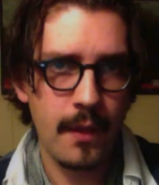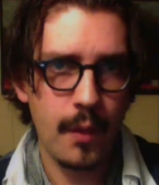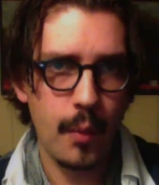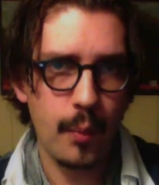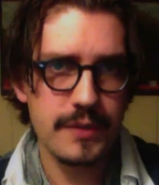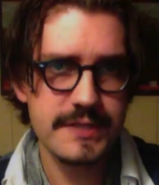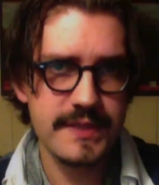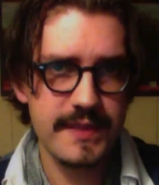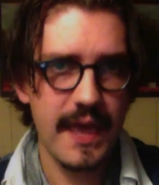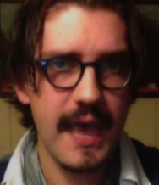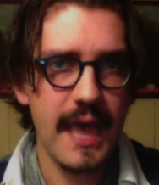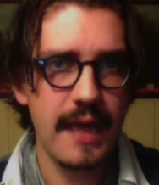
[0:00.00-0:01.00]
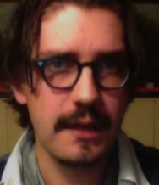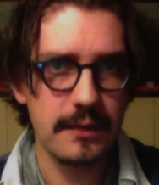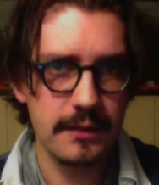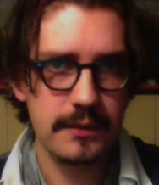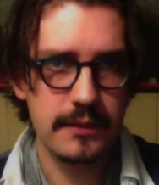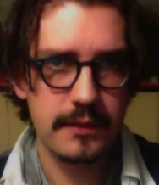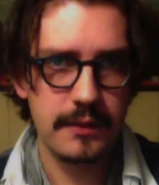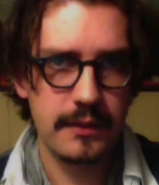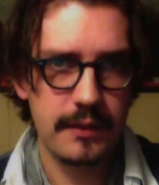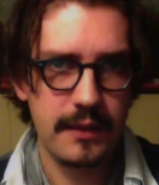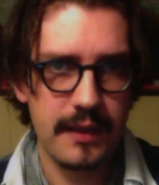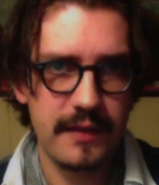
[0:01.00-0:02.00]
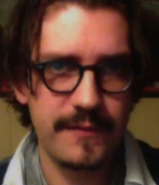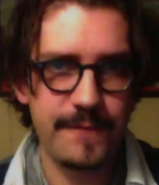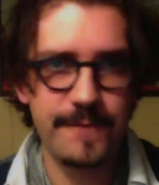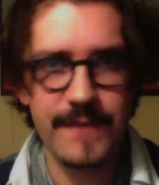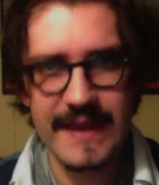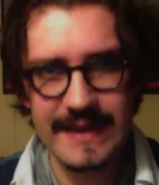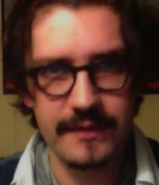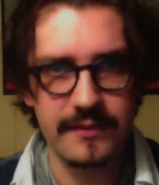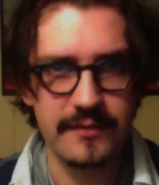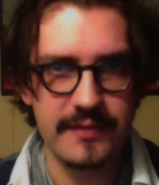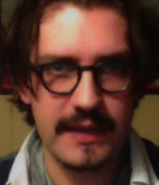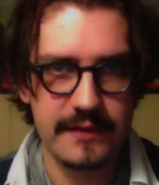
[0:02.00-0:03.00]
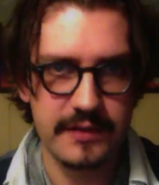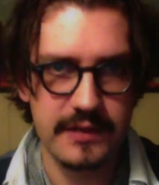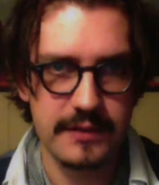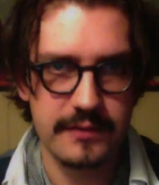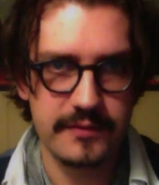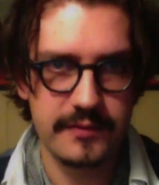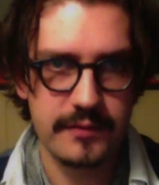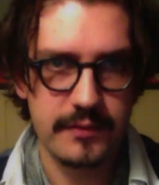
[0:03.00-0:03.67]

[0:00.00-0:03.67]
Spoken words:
What the hell is Finland's excuse?